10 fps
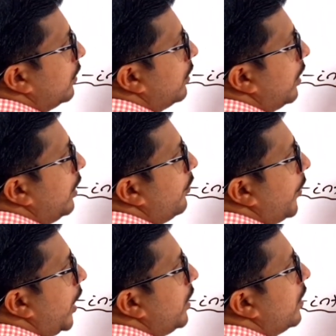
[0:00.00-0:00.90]
3
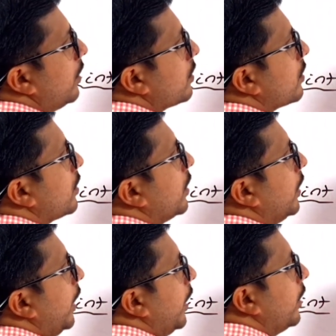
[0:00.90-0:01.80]
minus
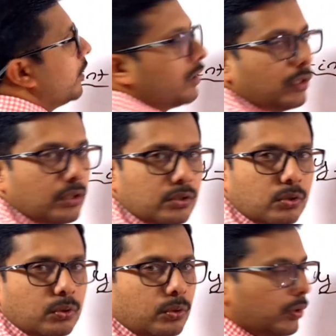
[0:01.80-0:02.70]
a.
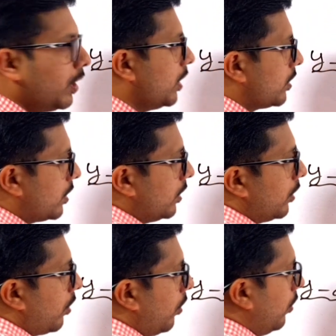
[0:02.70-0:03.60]
So
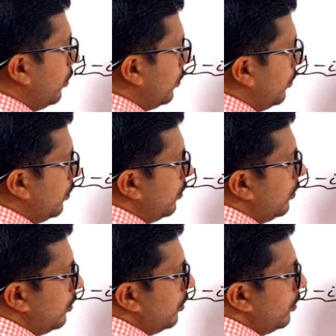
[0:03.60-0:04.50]
0
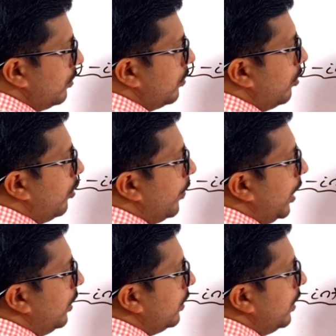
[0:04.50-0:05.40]

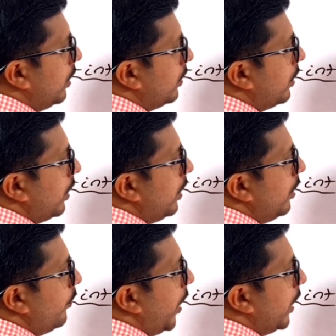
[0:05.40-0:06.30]
comma 3
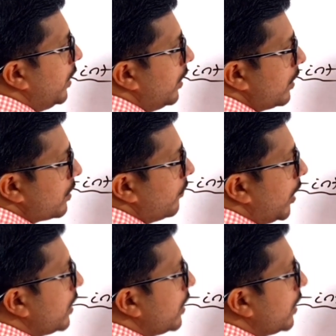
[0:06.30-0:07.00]
minus what